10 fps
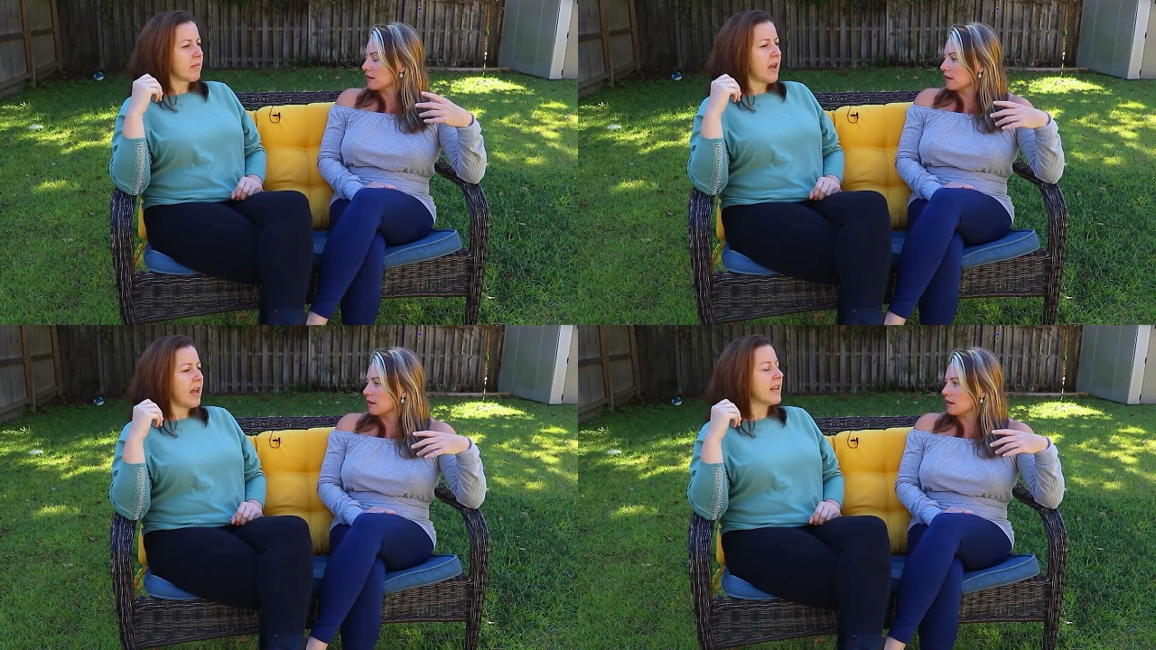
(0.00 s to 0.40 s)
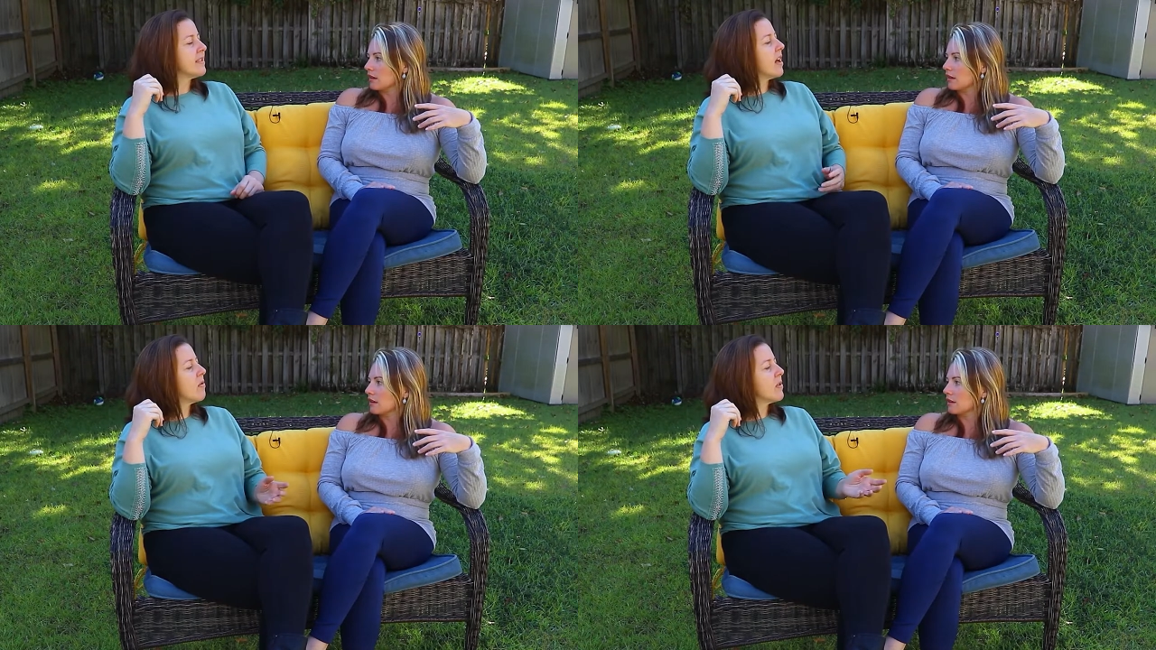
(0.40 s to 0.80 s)
Speaker 1: Yeah, and
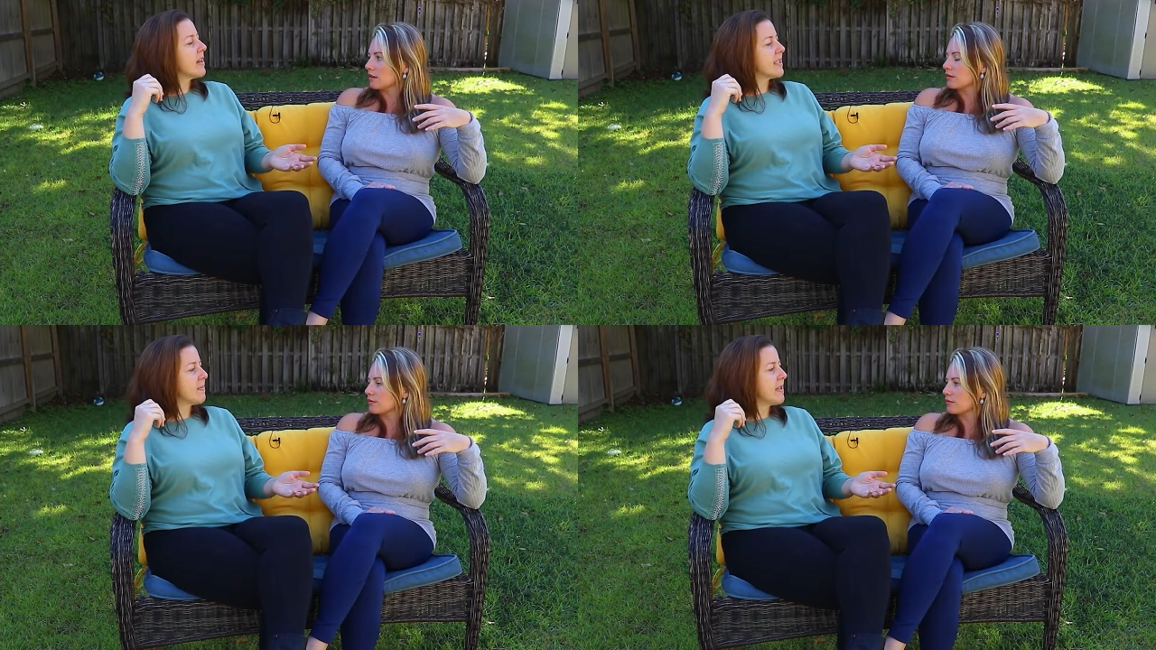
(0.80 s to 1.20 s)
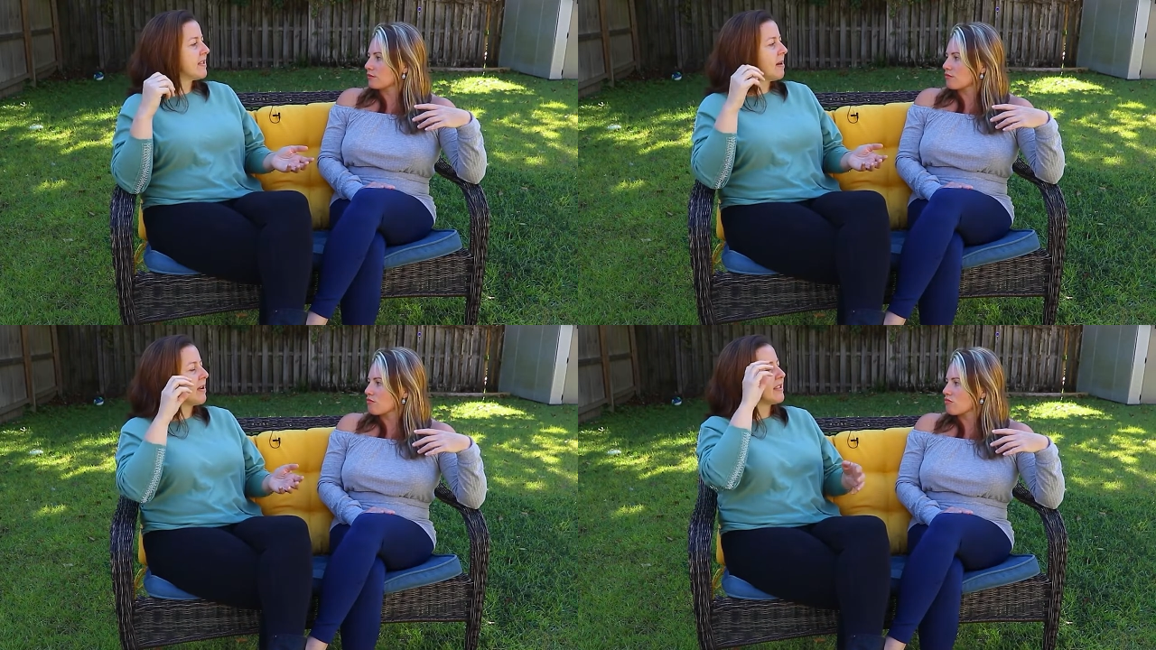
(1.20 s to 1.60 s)
it's not really
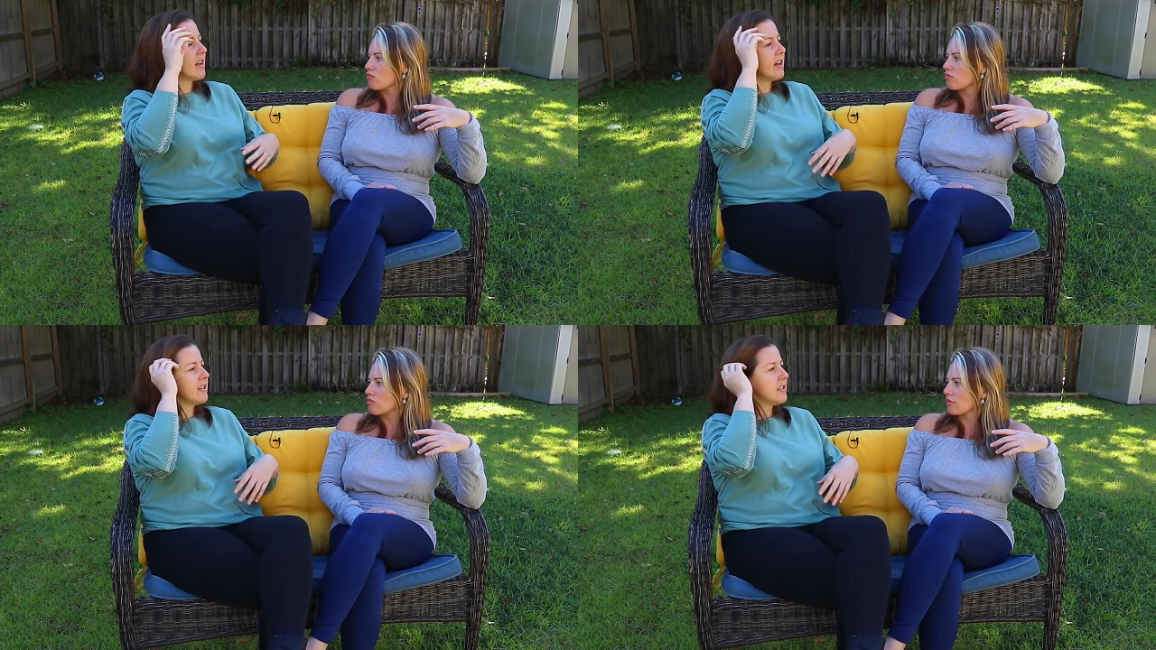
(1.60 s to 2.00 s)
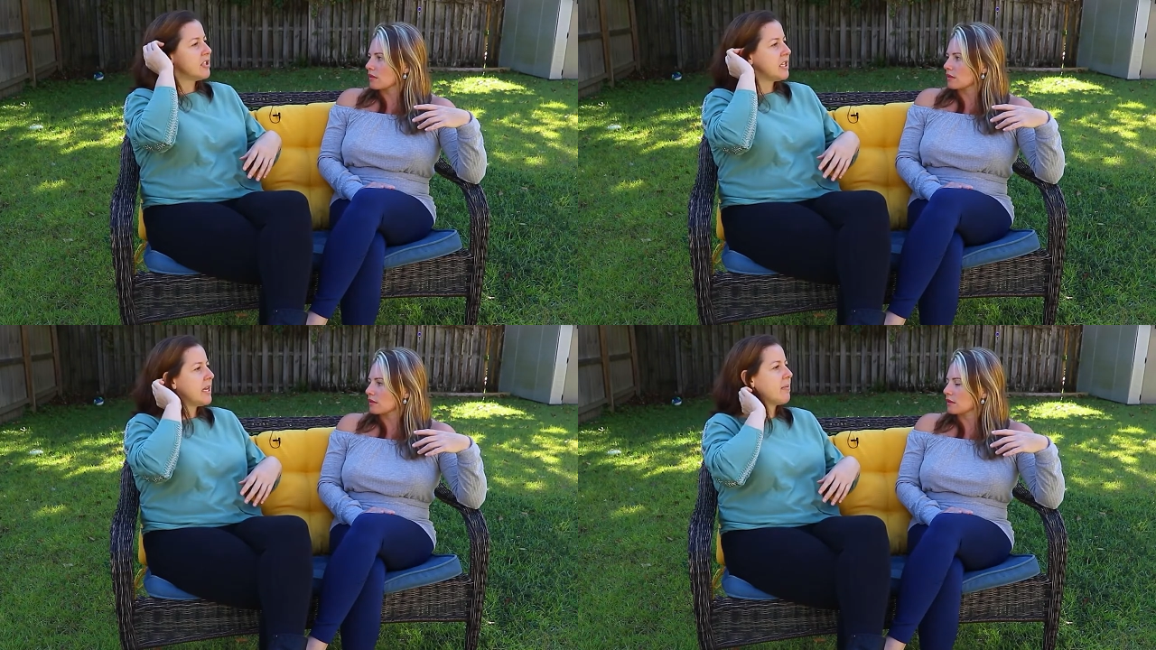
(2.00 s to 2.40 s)
expensive. I mean, it's not
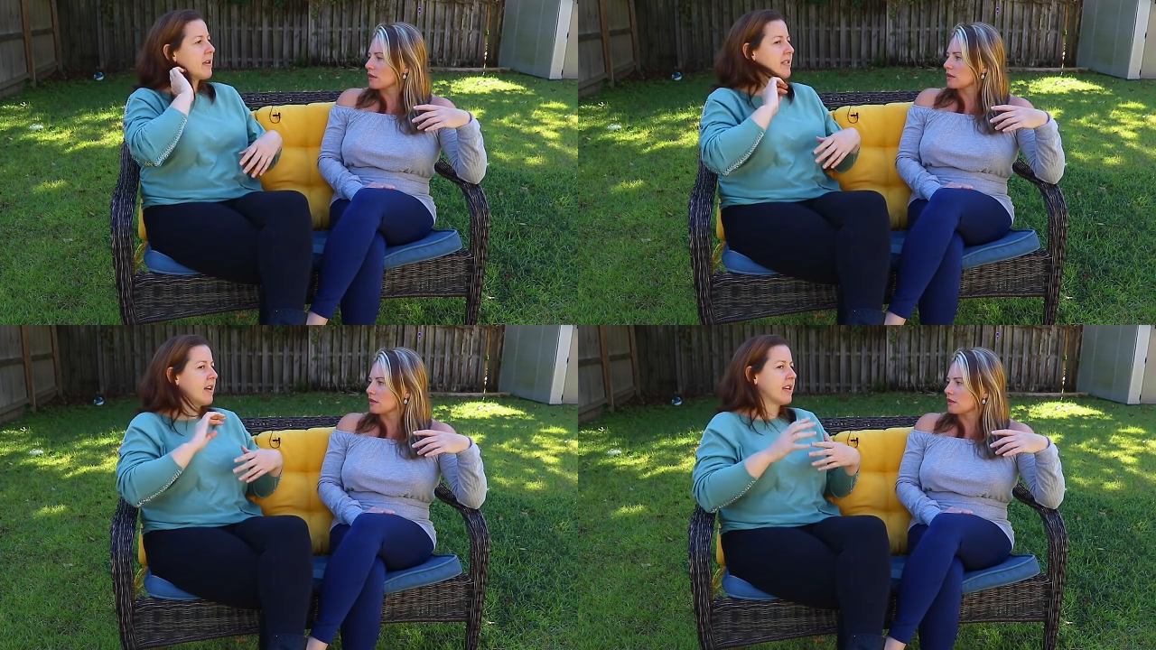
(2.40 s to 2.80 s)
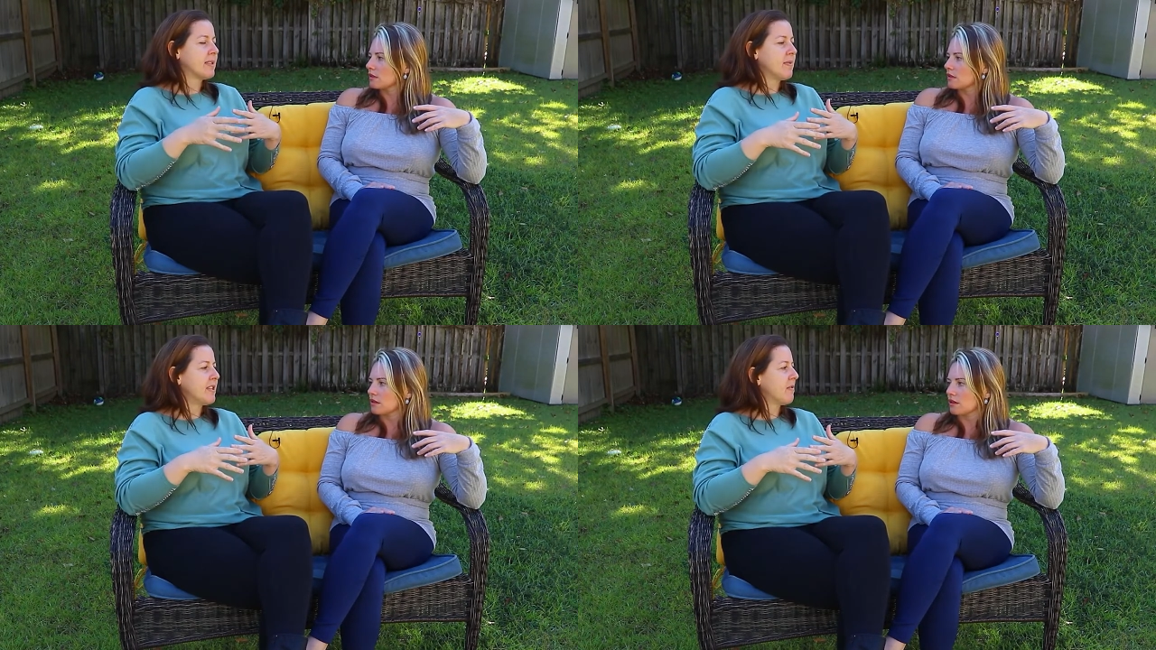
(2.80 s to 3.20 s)
cheap, but it's not
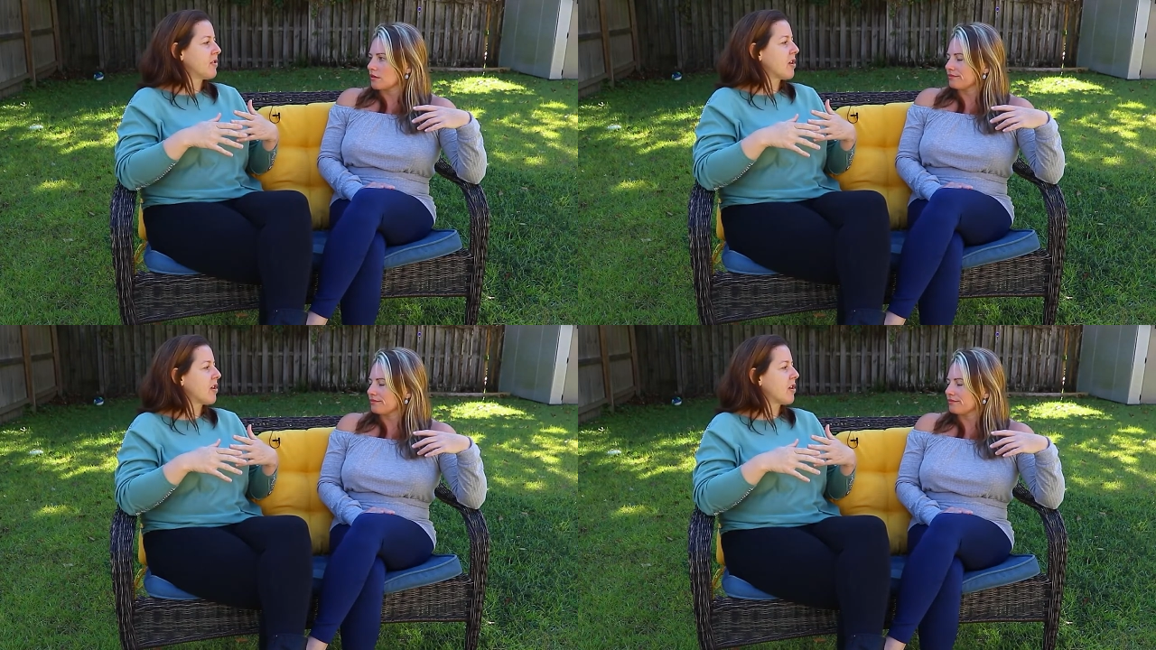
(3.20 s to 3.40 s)
expensive.